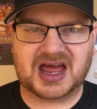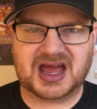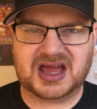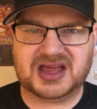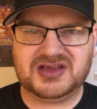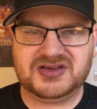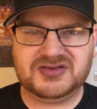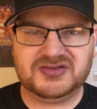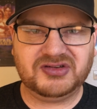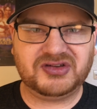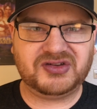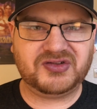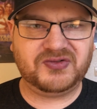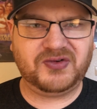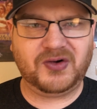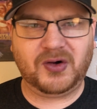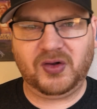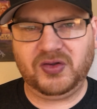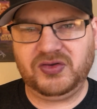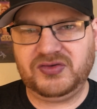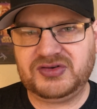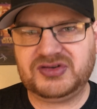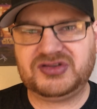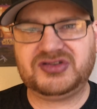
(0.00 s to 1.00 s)
I used
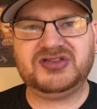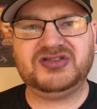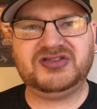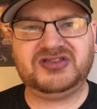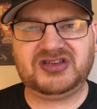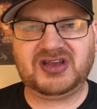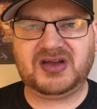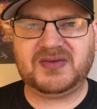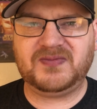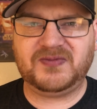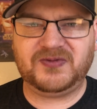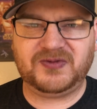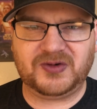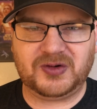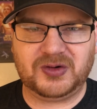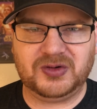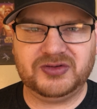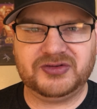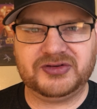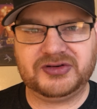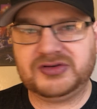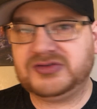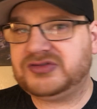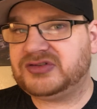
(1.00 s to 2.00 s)
folders and
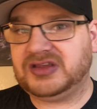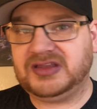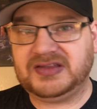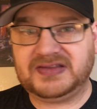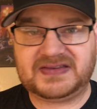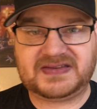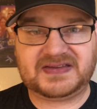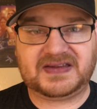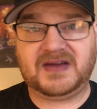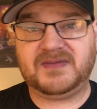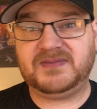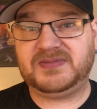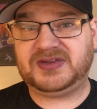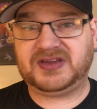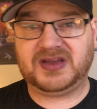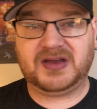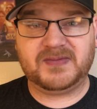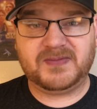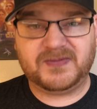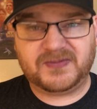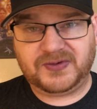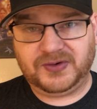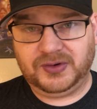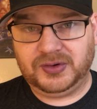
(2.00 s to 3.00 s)
subfolders and
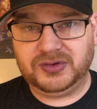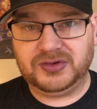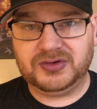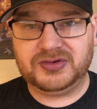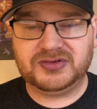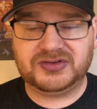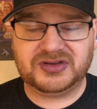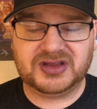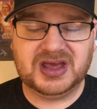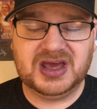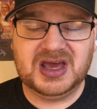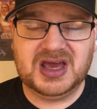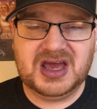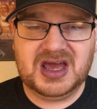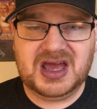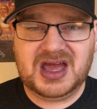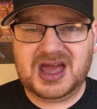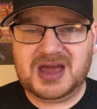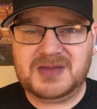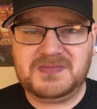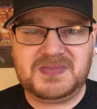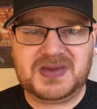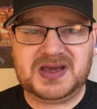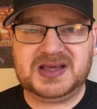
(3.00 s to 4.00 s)
sub-subfolders,
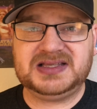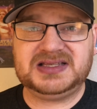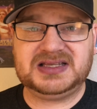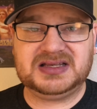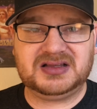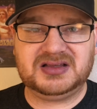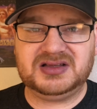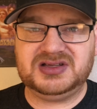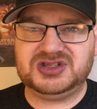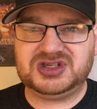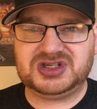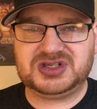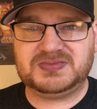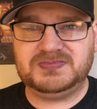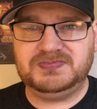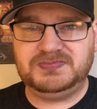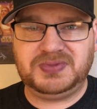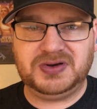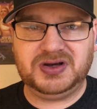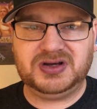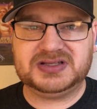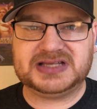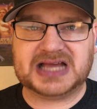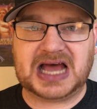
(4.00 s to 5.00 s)
and basically just
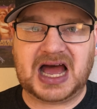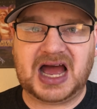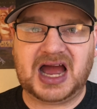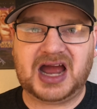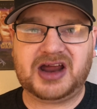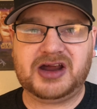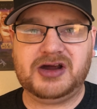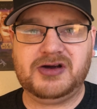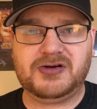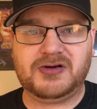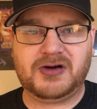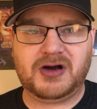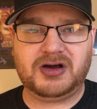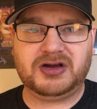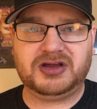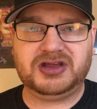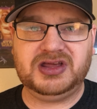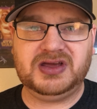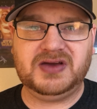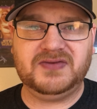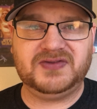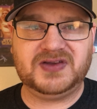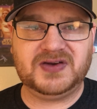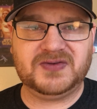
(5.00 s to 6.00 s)
built a
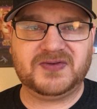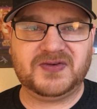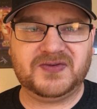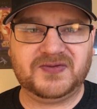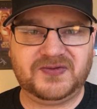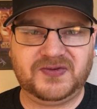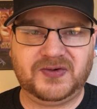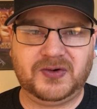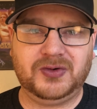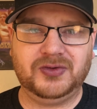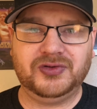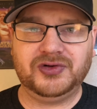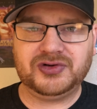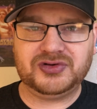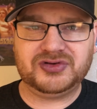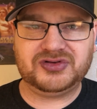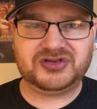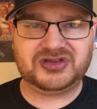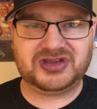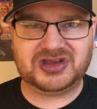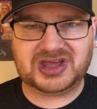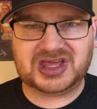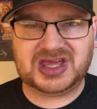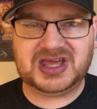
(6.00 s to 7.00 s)
hierarchy of different
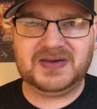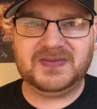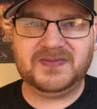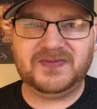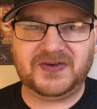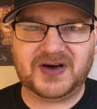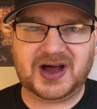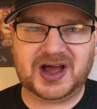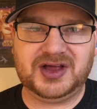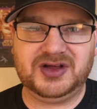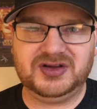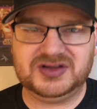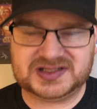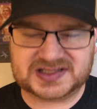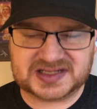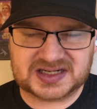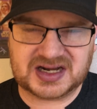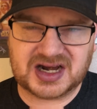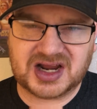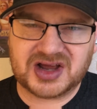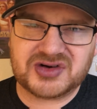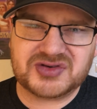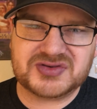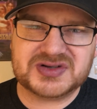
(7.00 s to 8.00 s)
folders to keep files in.
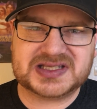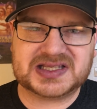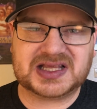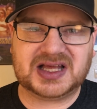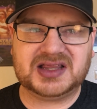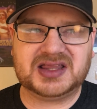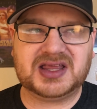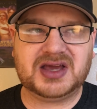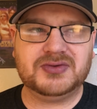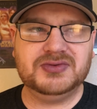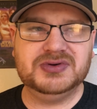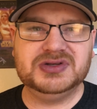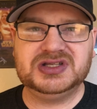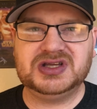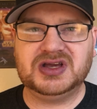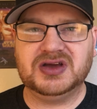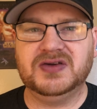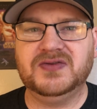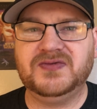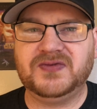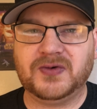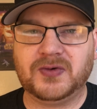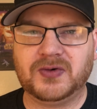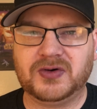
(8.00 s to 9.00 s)
And I always thought that was
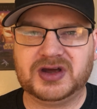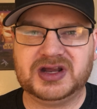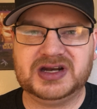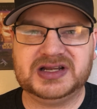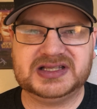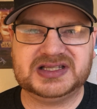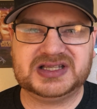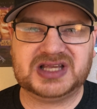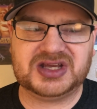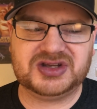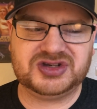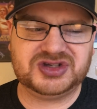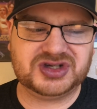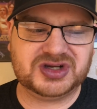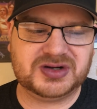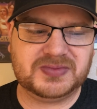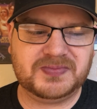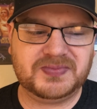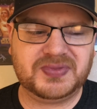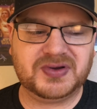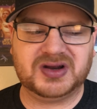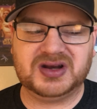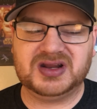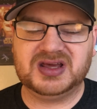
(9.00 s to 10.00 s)
good for organization,
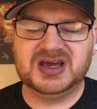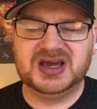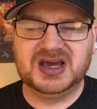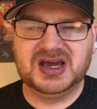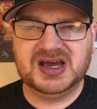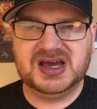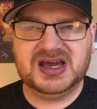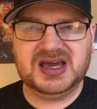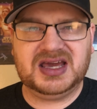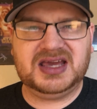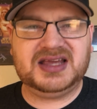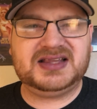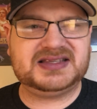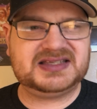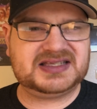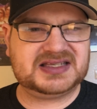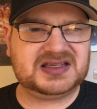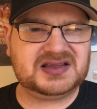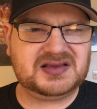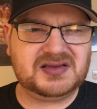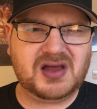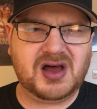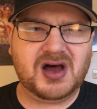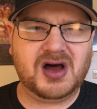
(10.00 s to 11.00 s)
but it's
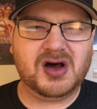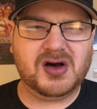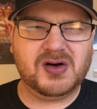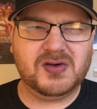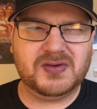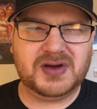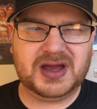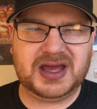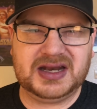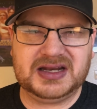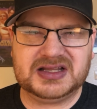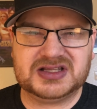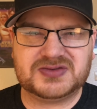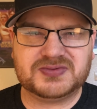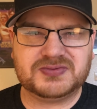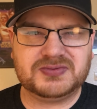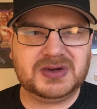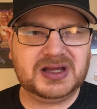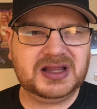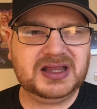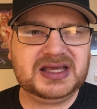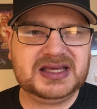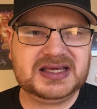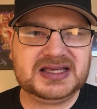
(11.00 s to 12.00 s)
slow, and it's
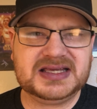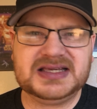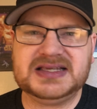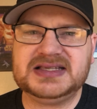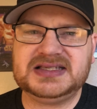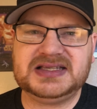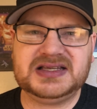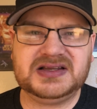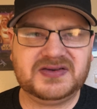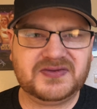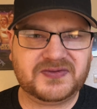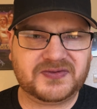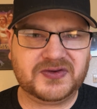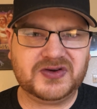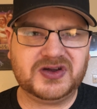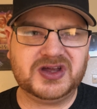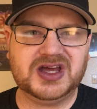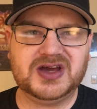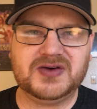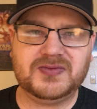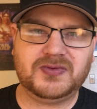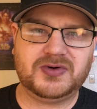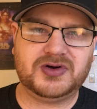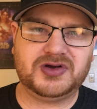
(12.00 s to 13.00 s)
really easy to
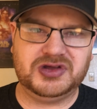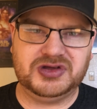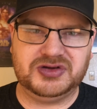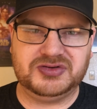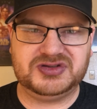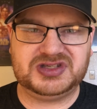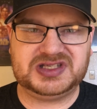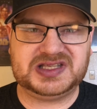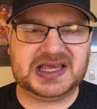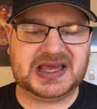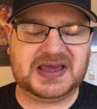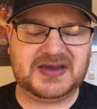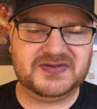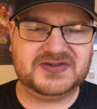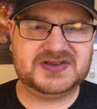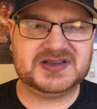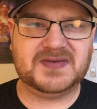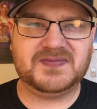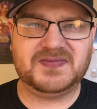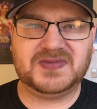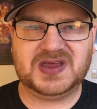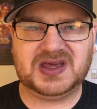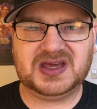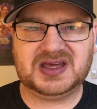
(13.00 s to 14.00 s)
forget where you save
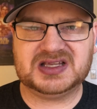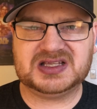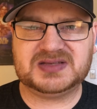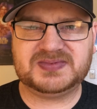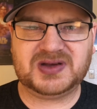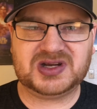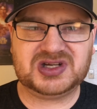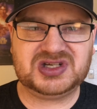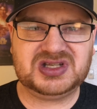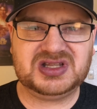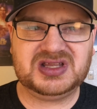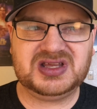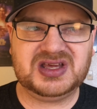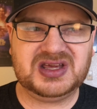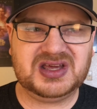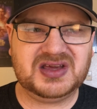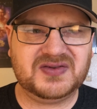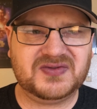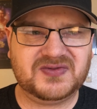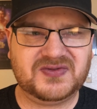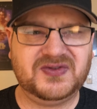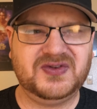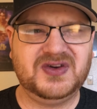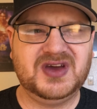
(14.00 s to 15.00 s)
something, especially
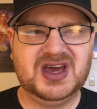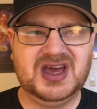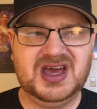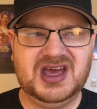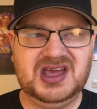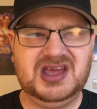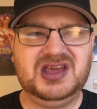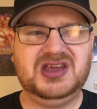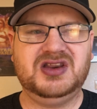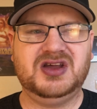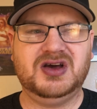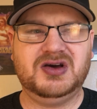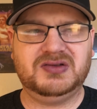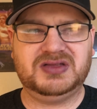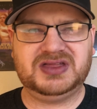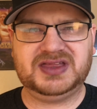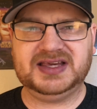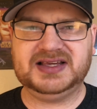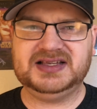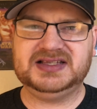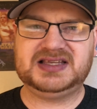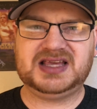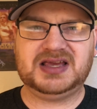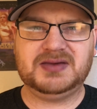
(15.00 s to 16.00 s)
if, you know,
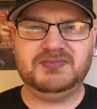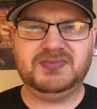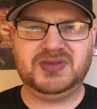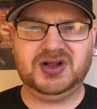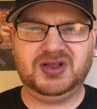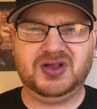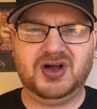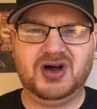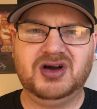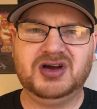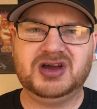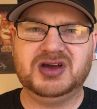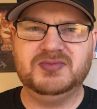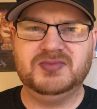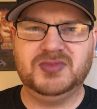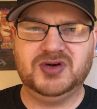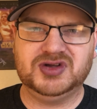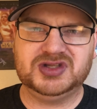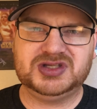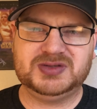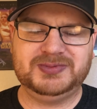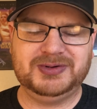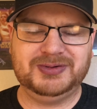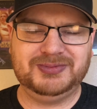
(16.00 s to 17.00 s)
things can belong in
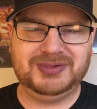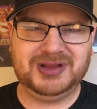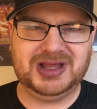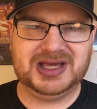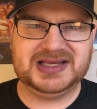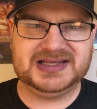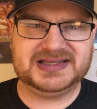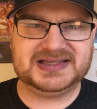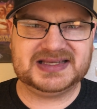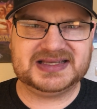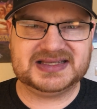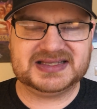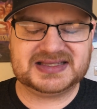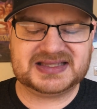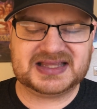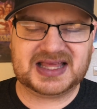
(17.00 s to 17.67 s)
multiple places.